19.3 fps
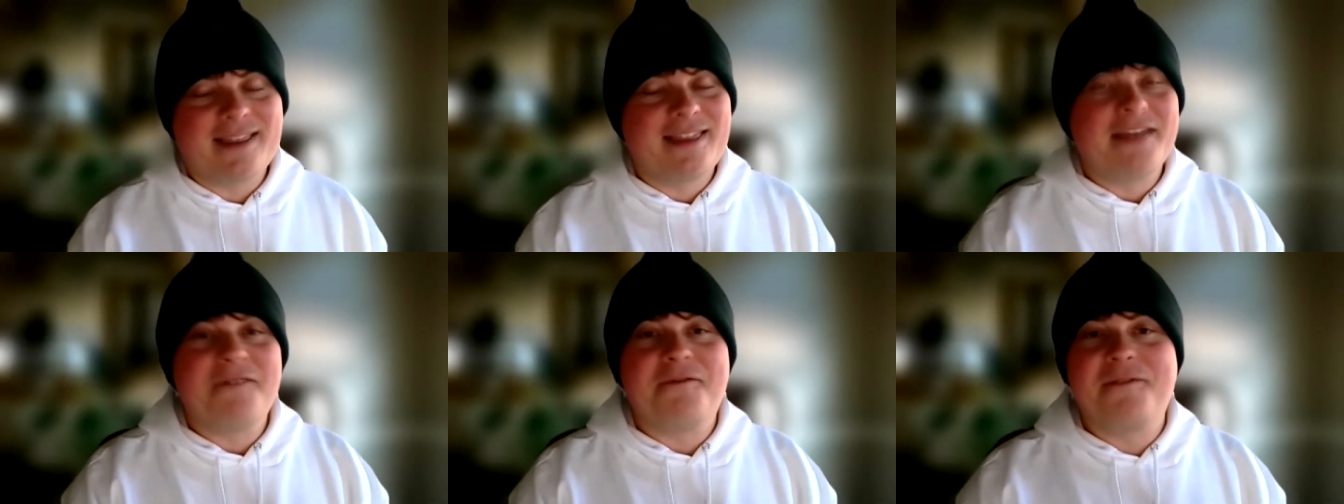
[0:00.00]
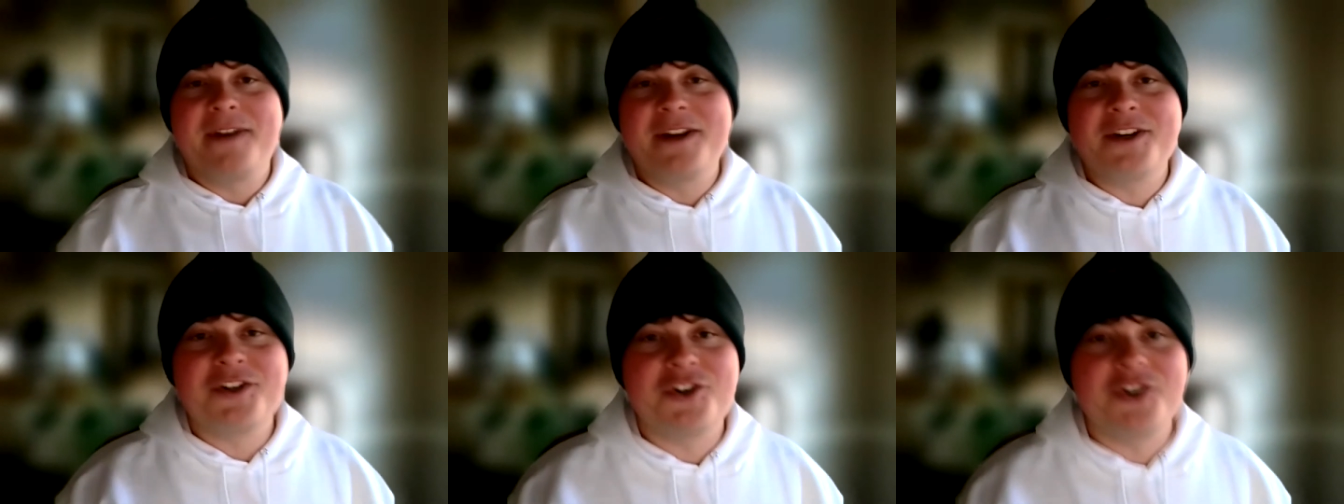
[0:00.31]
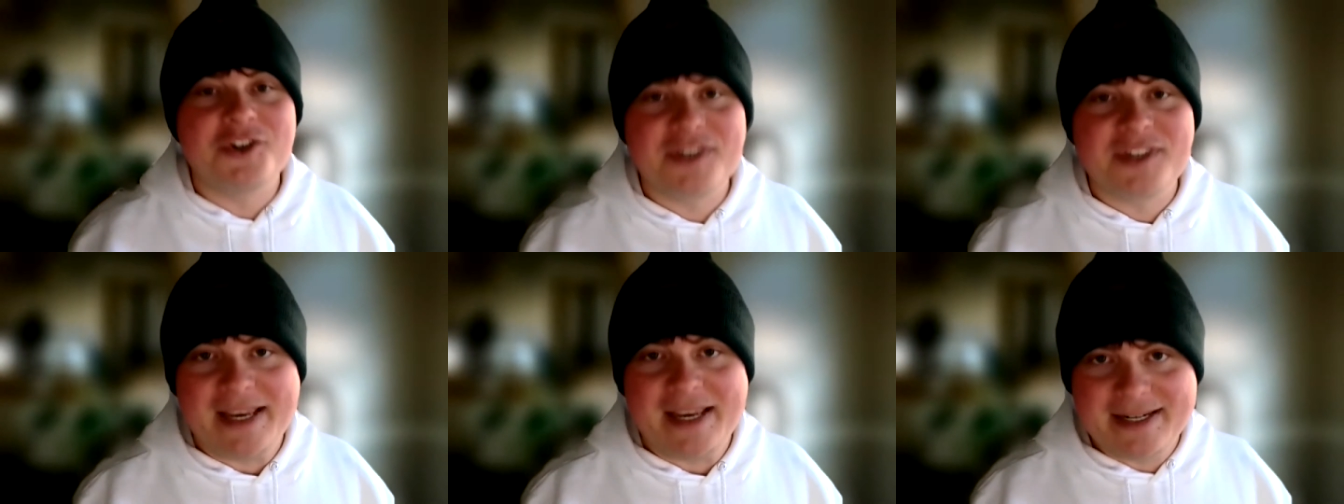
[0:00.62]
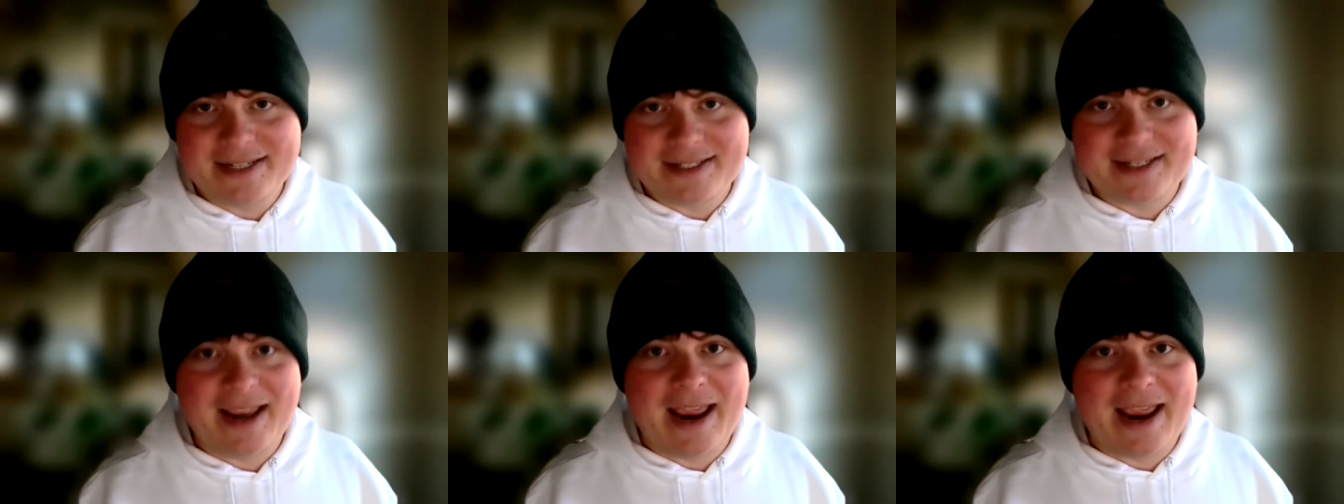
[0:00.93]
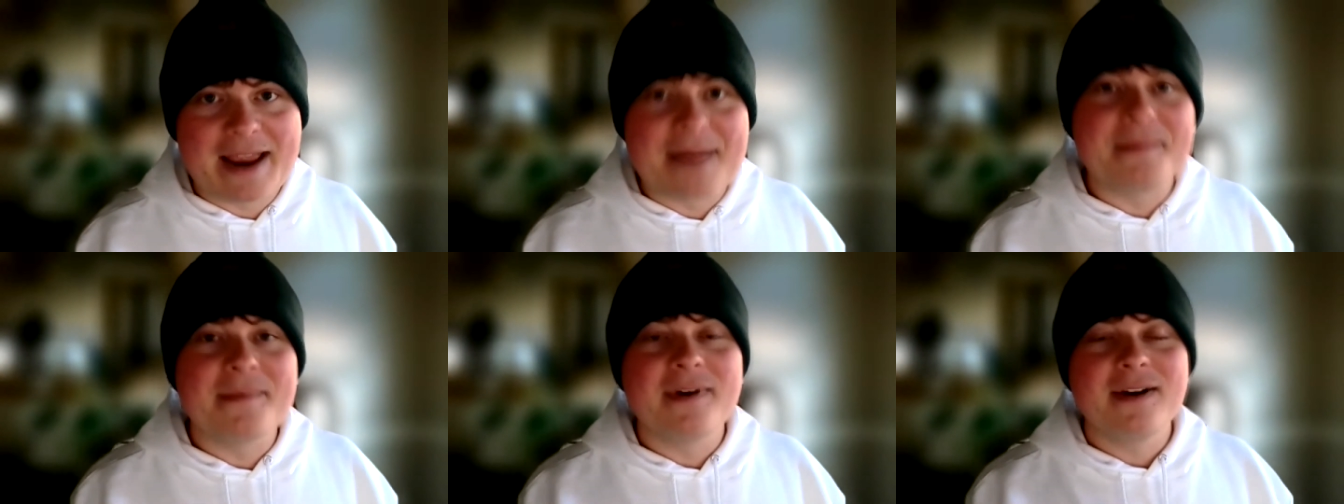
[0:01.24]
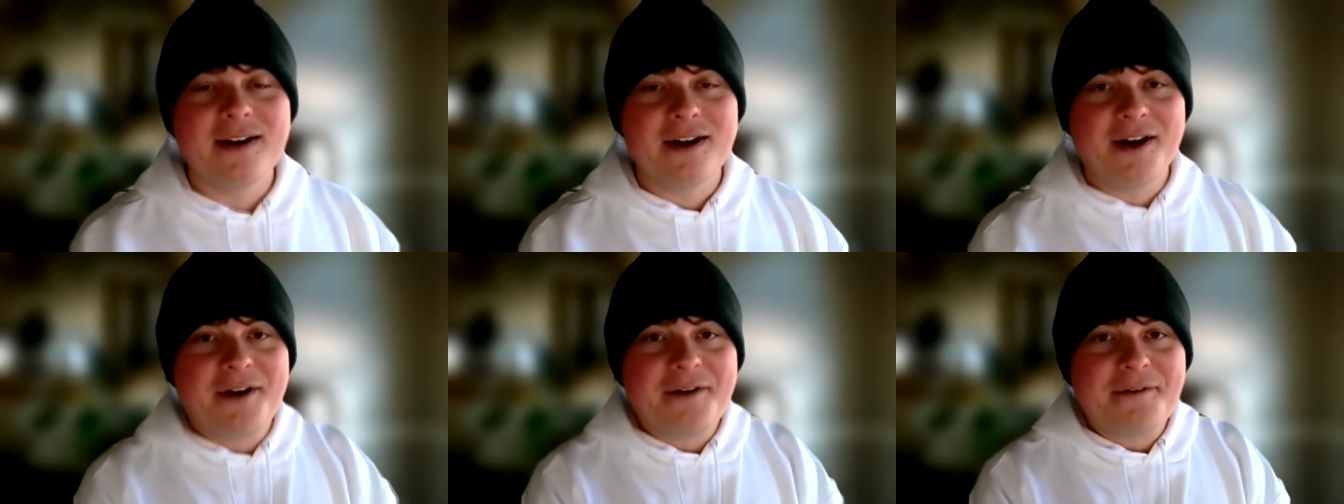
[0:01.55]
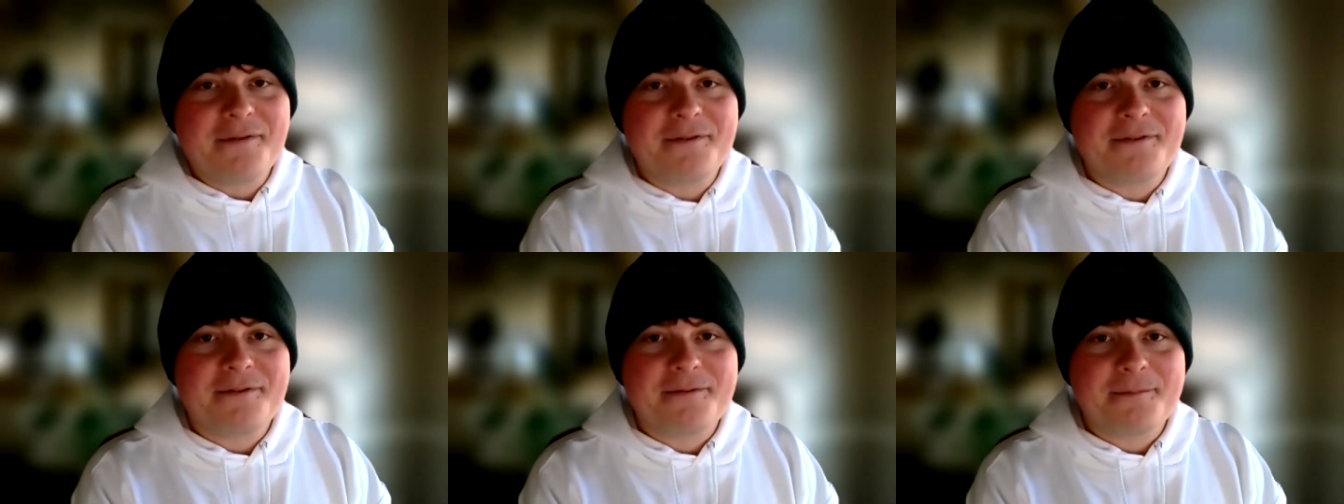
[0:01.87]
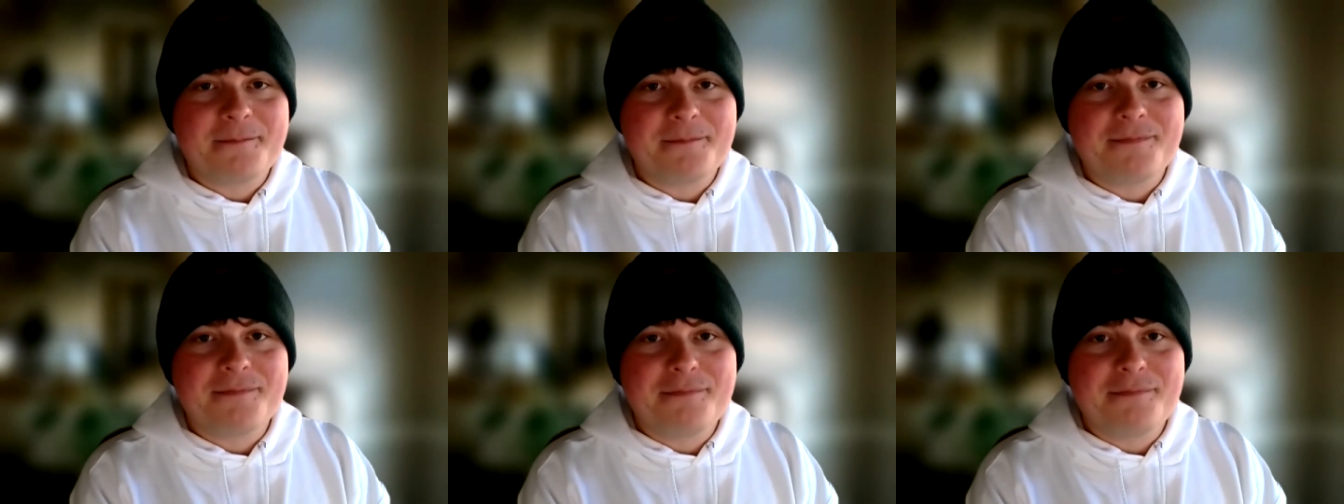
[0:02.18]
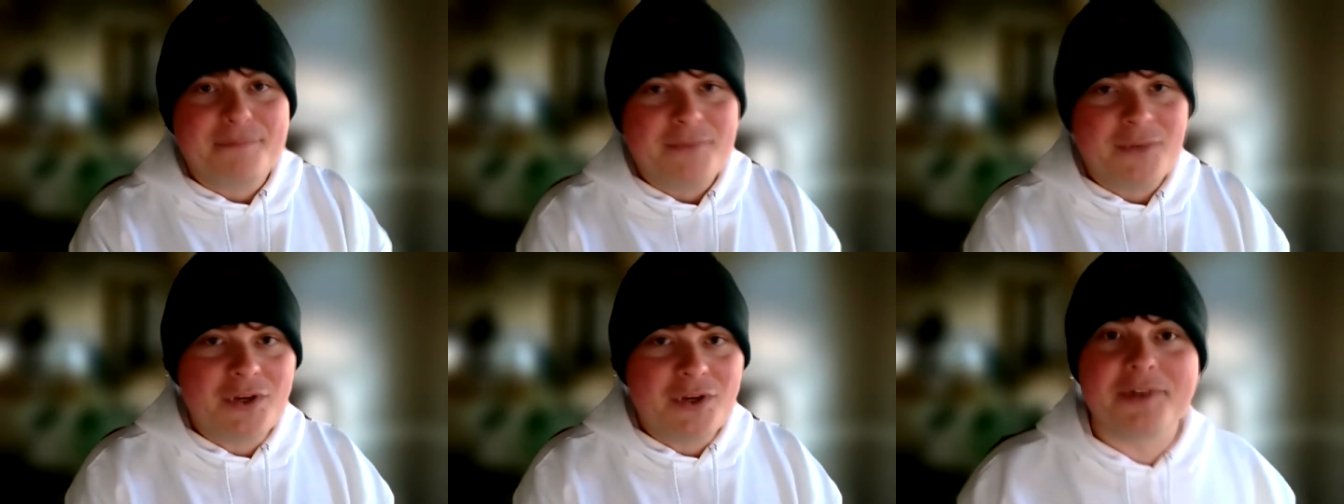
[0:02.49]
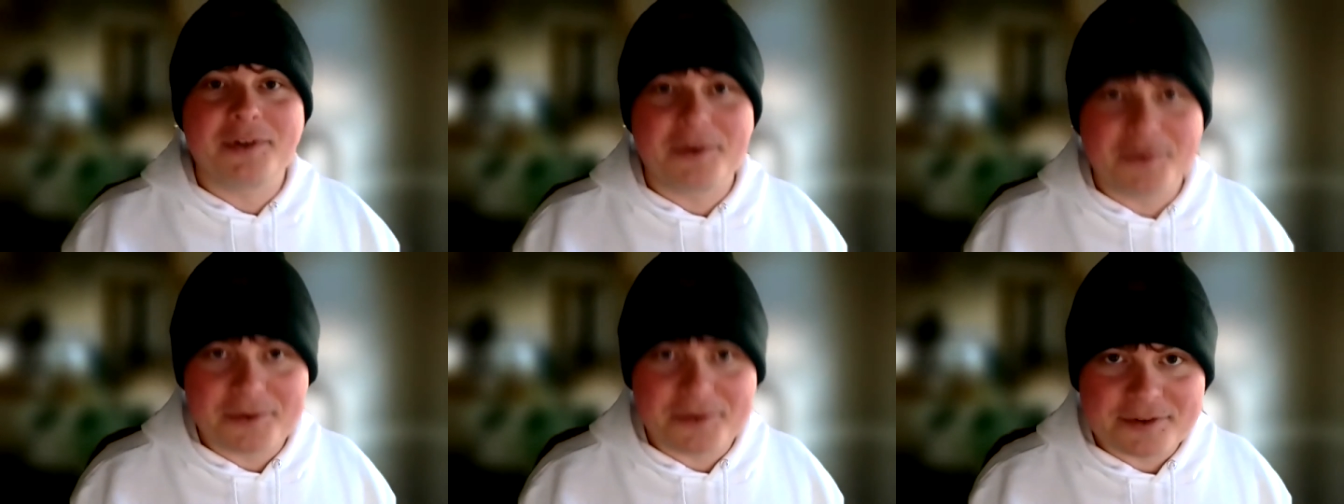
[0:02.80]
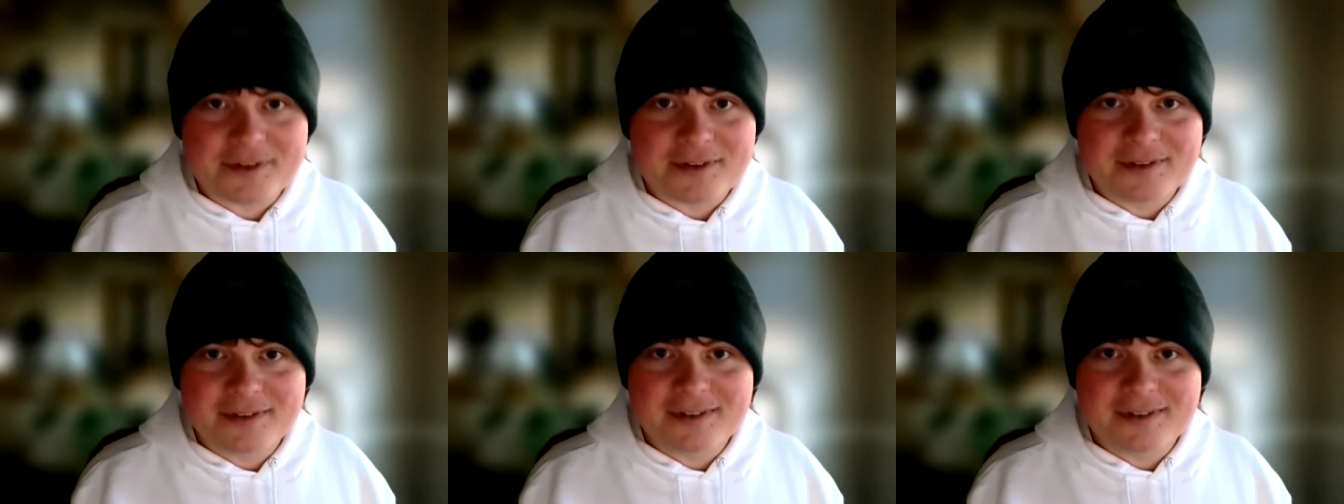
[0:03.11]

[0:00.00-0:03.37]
the Avengers Endgame of musicals.